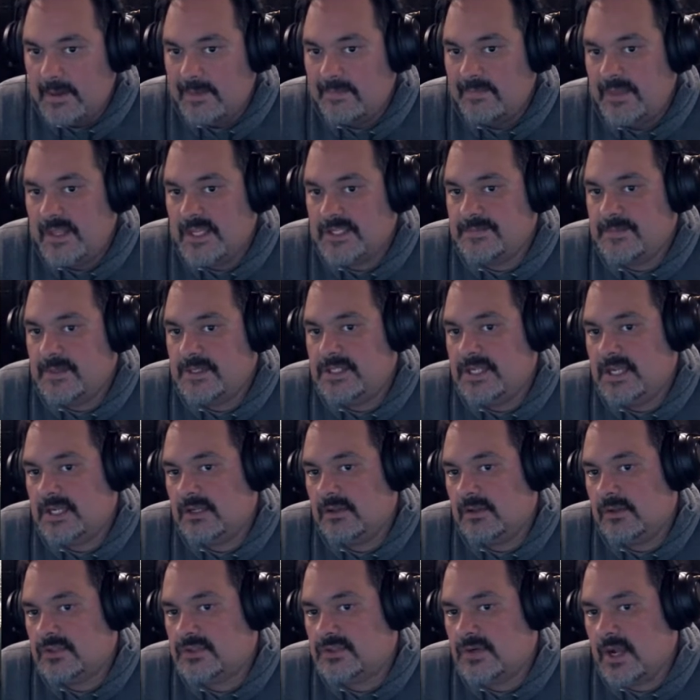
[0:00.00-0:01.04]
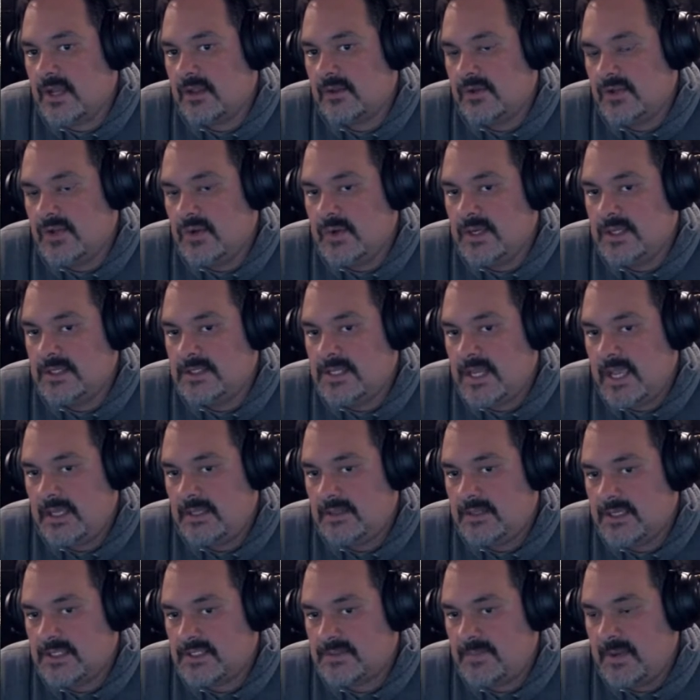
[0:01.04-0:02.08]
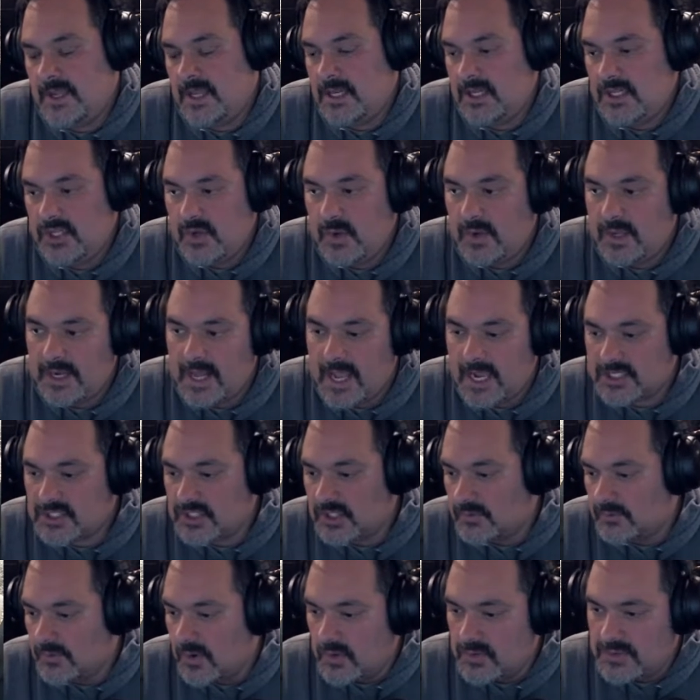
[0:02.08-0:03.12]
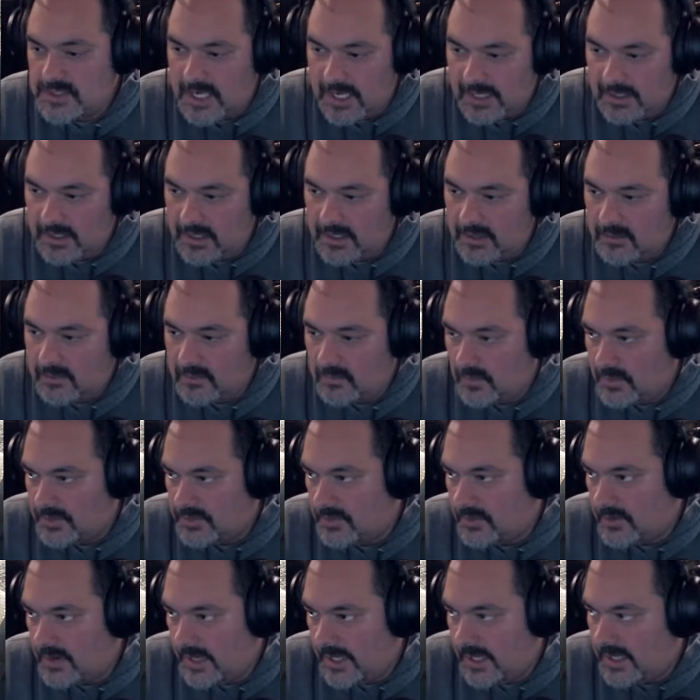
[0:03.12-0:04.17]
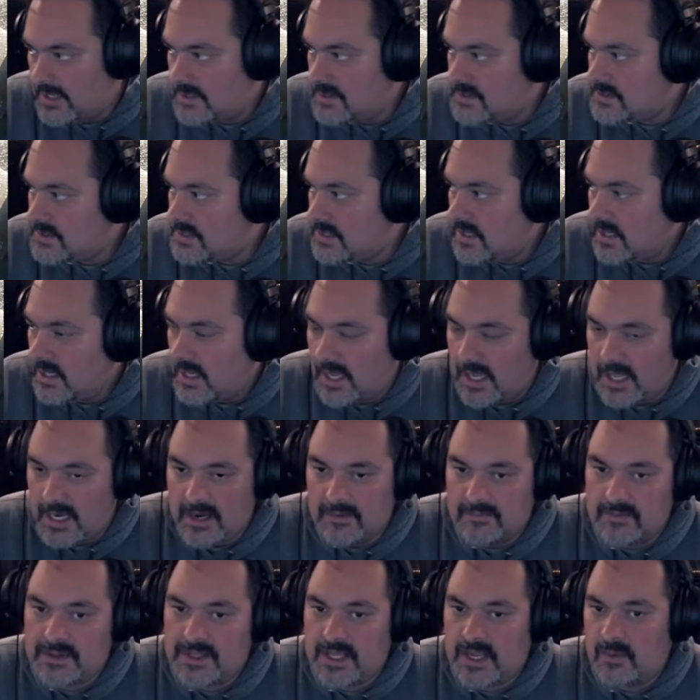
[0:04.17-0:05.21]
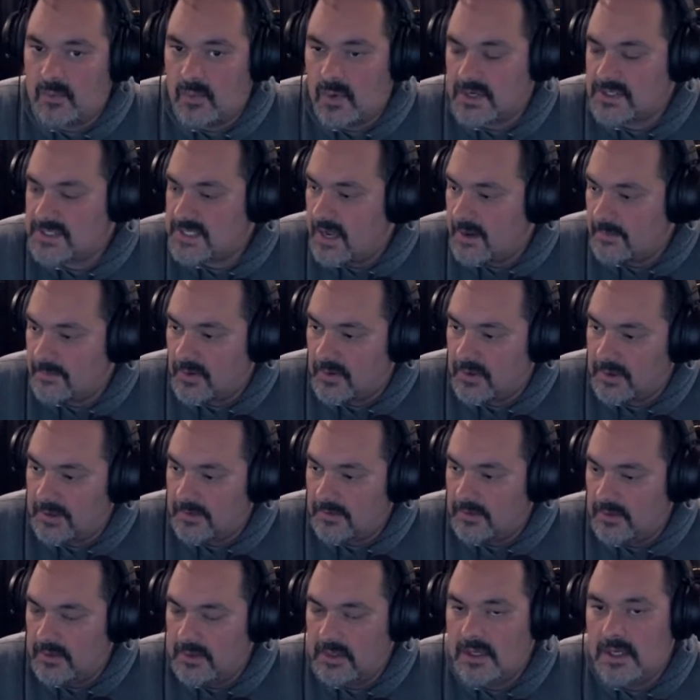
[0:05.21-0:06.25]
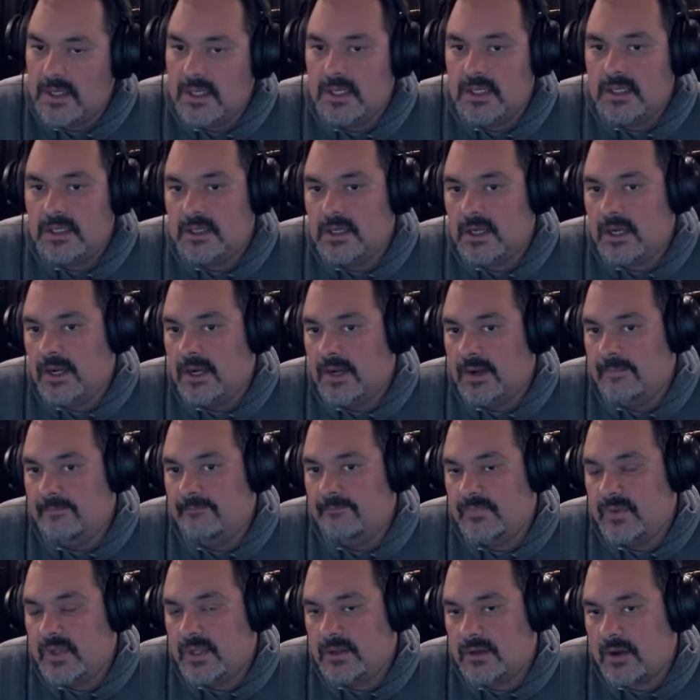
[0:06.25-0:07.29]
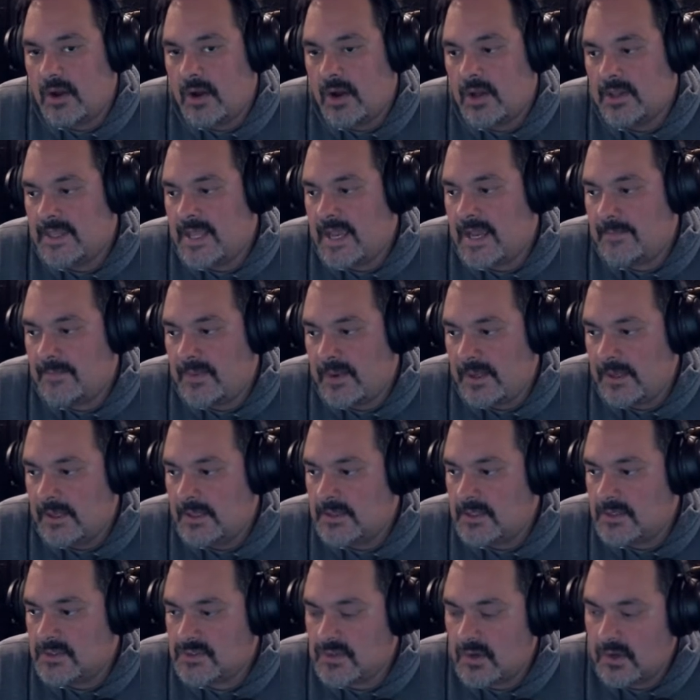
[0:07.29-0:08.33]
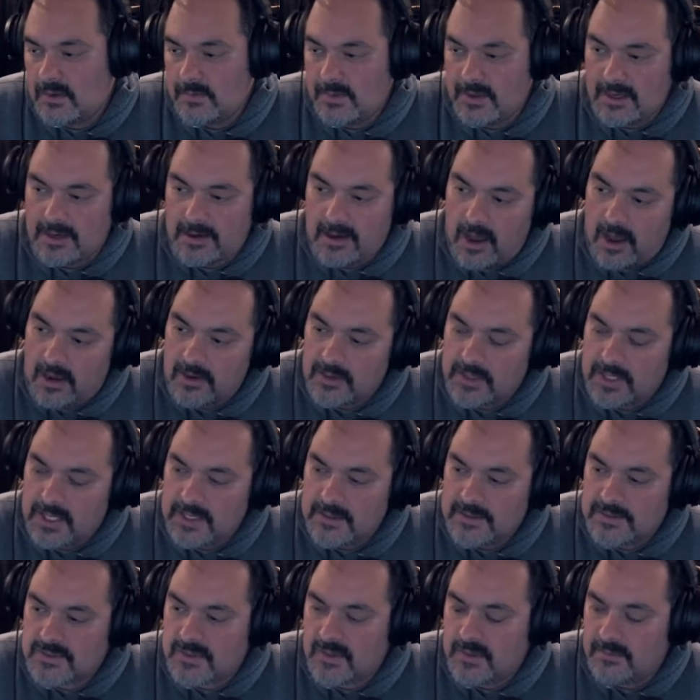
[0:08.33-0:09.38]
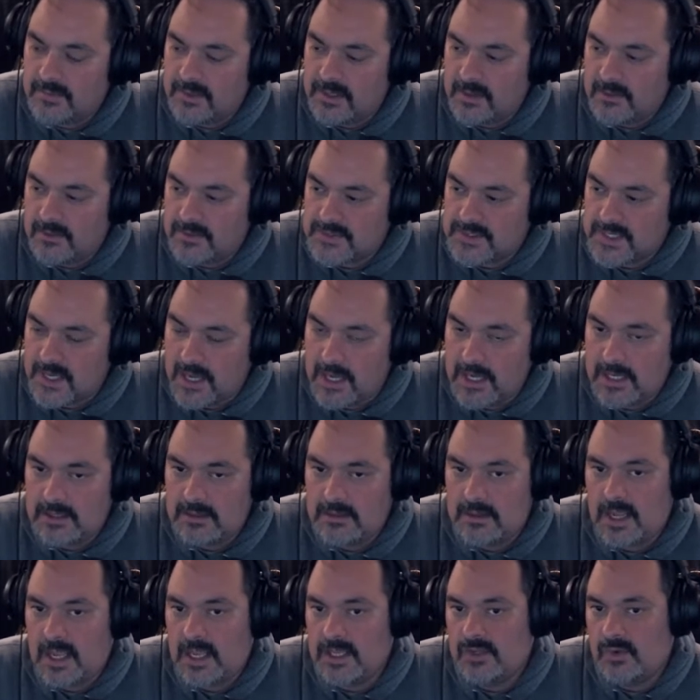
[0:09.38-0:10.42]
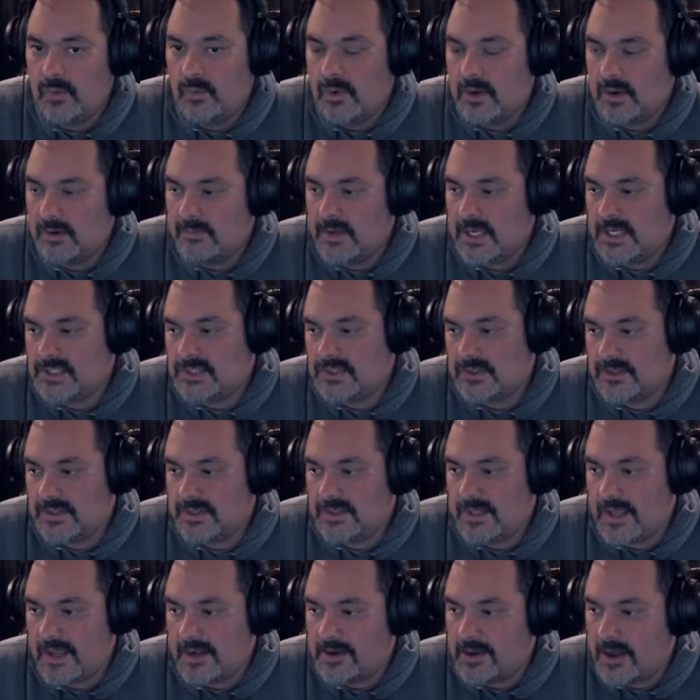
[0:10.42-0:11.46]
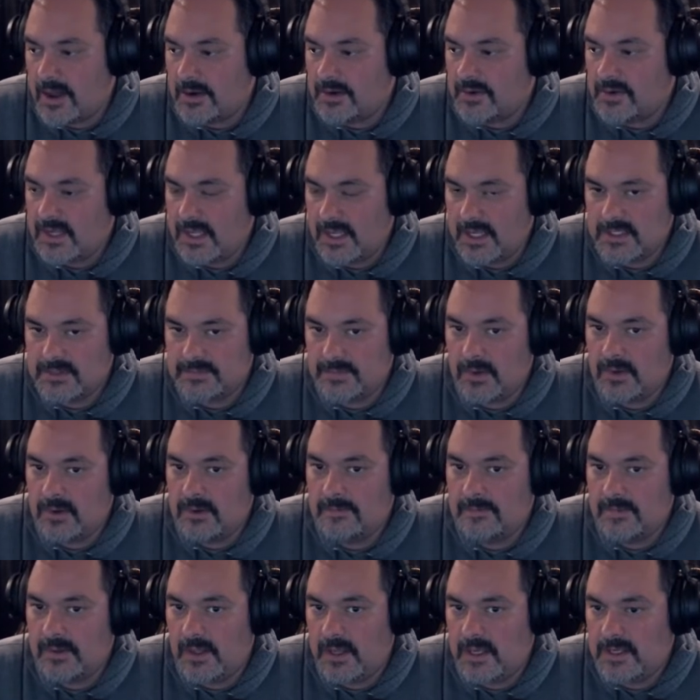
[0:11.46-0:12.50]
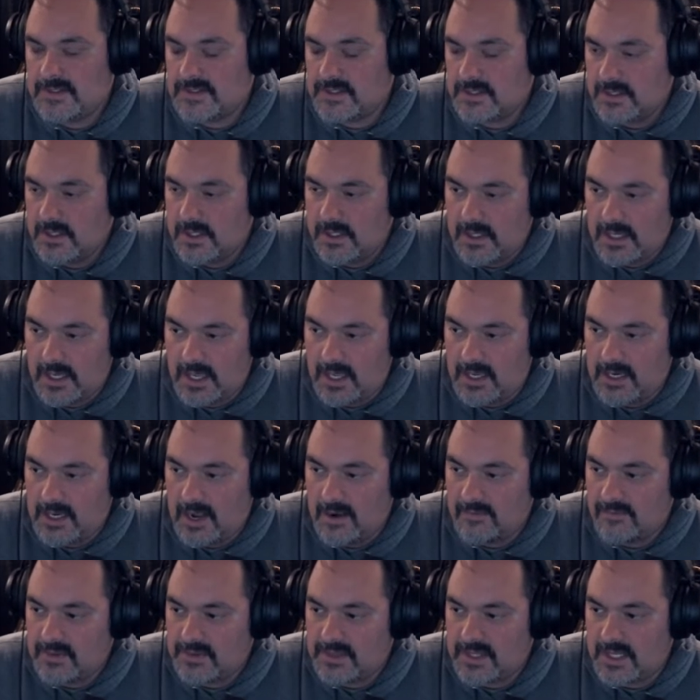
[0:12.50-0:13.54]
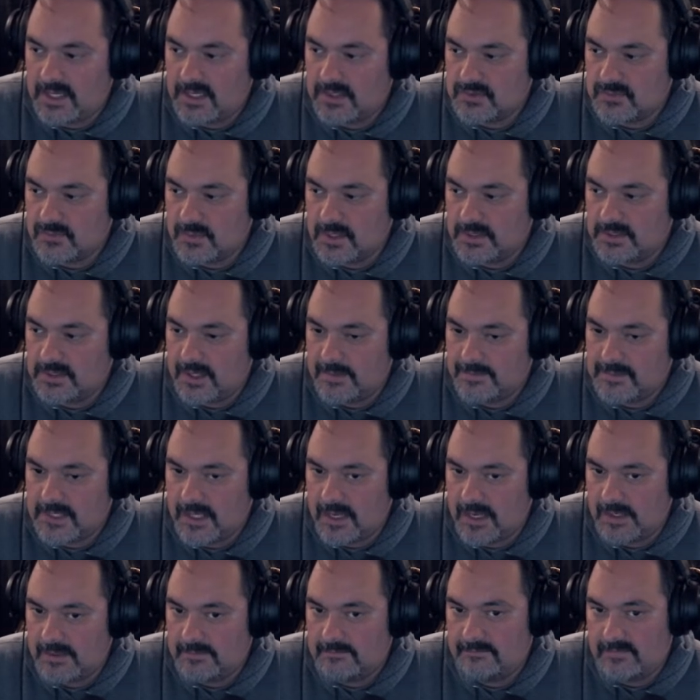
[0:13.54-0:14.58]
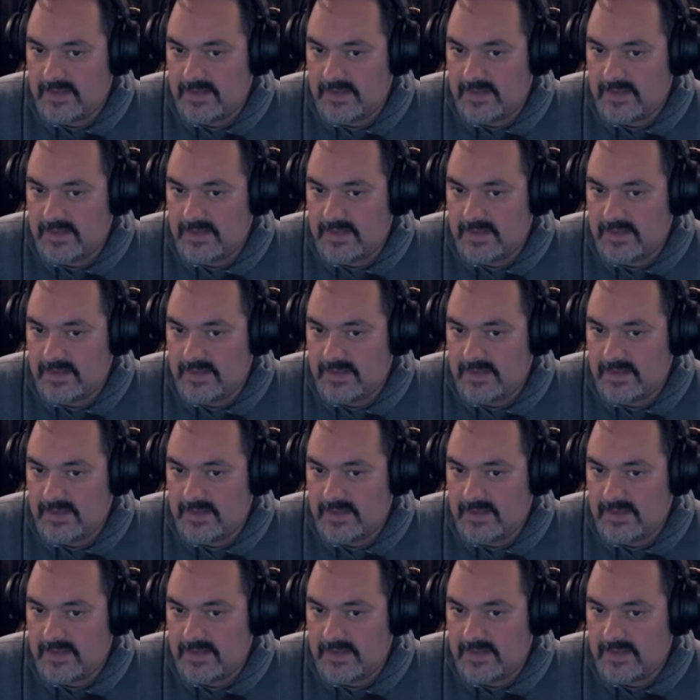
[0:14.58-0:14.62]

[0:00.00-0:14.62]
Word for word: This particular trailer, you can take this pin and you can actually rotate it with your hands and everything works out pretty good. Um, on that pin, there's going to be a cotter key that's going to be other side, and you want to make sure that that cotter key is put in place and everything is rigged up tight.